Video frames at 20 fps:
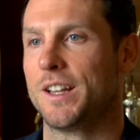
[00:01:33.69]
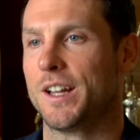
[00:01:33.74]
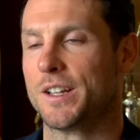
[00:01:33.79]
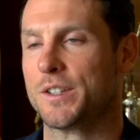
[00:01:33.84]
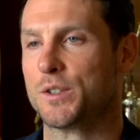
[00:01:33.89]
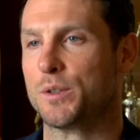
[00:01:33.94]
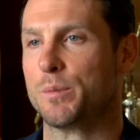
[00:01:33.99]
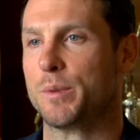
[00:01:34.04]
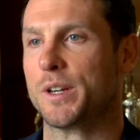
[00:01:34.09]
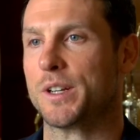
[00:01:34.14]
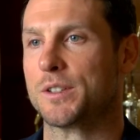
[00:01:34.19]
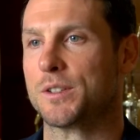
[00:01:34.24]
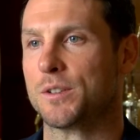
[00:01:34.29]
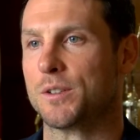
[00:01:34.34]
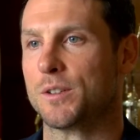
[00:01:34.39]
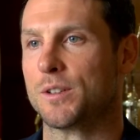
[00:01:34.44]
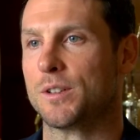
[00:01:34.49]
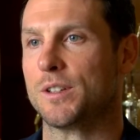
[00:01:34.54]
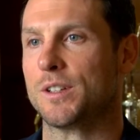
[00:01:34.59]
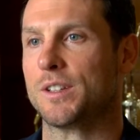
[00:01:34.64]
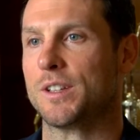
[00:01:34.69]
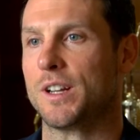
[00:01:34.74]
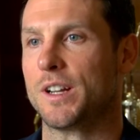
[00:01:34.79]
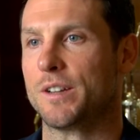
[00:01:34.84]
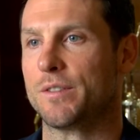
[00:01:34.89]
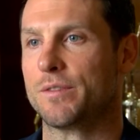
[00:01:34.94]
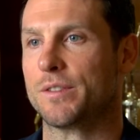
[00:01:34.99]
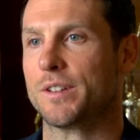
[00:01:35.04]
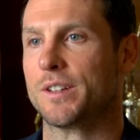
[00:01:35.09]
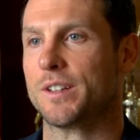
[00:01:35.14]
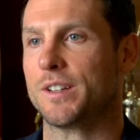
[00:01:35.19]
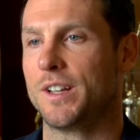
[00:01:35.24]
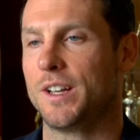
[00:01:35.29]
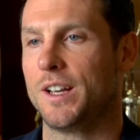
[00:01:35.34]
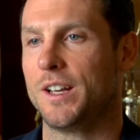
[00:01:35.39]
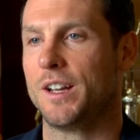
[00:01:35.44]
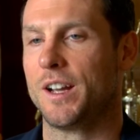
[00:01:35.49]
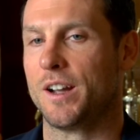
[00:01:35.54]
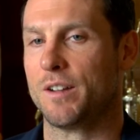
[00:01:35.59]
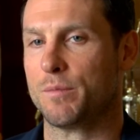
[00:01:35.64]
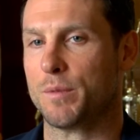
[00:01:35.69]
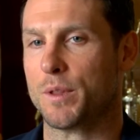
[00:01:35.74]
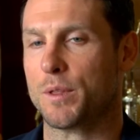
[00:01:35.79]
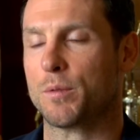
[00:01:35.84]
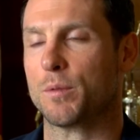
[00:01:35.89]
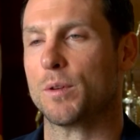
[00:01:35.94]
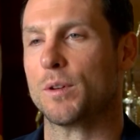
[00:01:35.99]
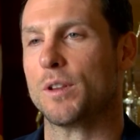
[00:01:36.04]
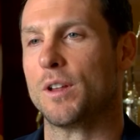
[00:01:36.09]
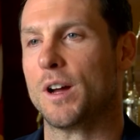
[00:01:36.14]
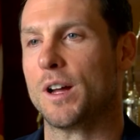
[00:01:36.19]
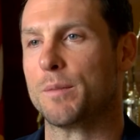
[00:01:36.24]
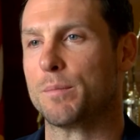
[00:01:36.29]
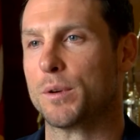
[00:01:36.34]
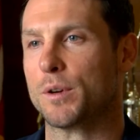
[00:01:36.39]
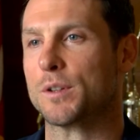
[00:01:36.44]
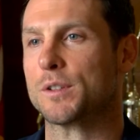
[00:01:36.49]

that's your biggest hurdle in life. And I've been through a lot